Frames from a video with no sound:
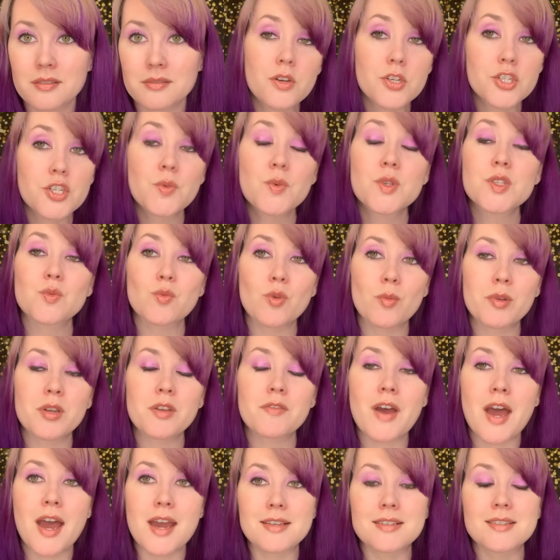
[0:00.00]
Though she was a woman
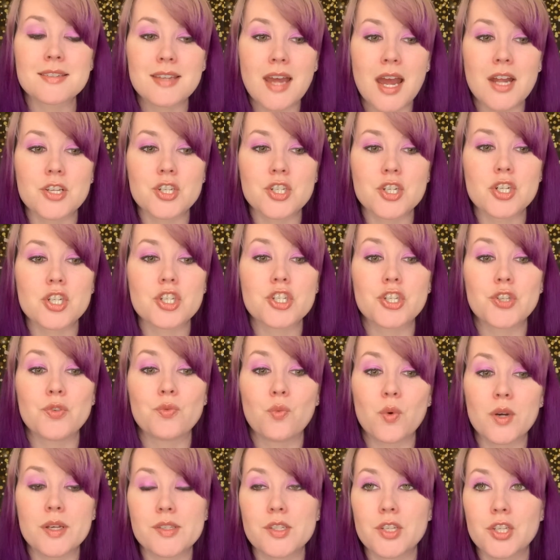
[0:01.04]
of high stature, she
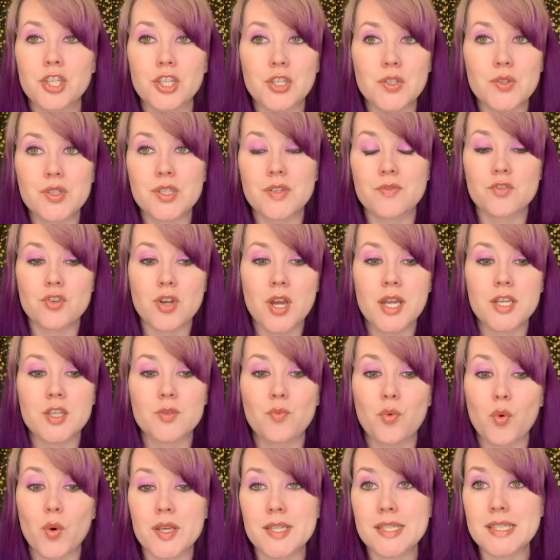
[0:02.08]
was accused of trying to
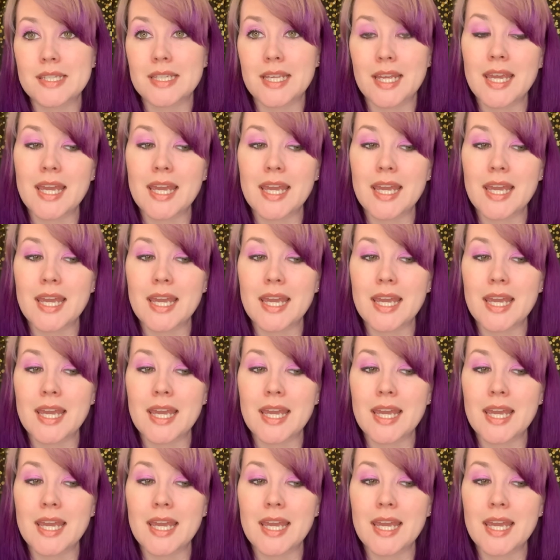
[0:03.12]
poison the